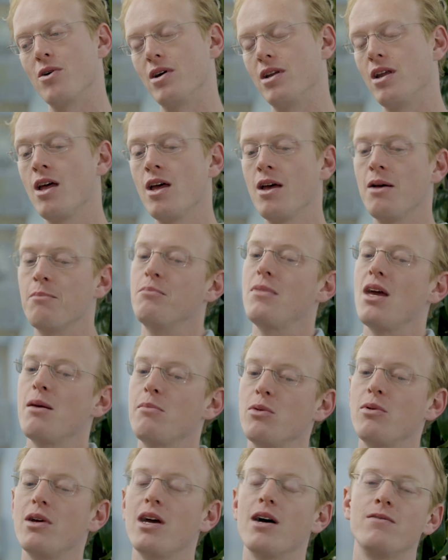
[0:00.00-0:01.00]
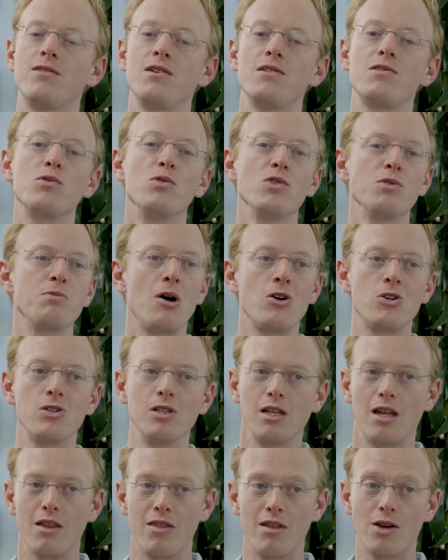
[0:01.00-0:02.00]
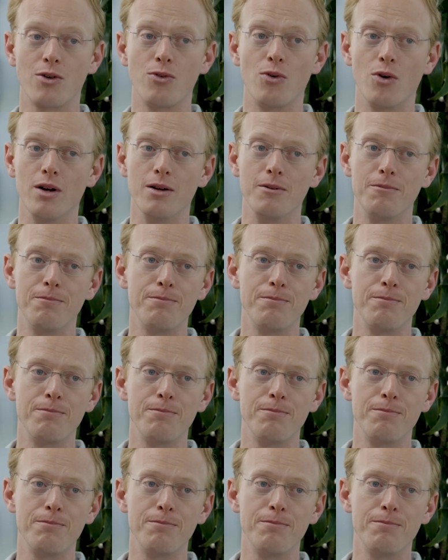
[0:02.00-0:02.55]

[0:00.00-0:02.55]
And maybe we have these tools partially to thank for it.